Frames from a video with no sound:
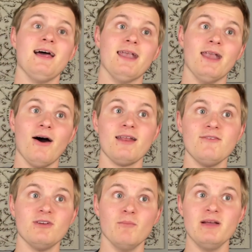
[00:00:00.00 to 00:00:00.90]
not
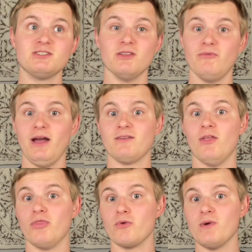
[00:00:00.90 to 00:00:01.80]
even to mention the fact
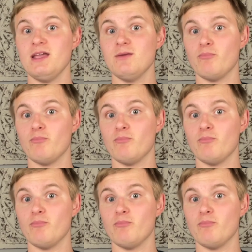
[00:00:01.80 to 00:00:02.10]
that 3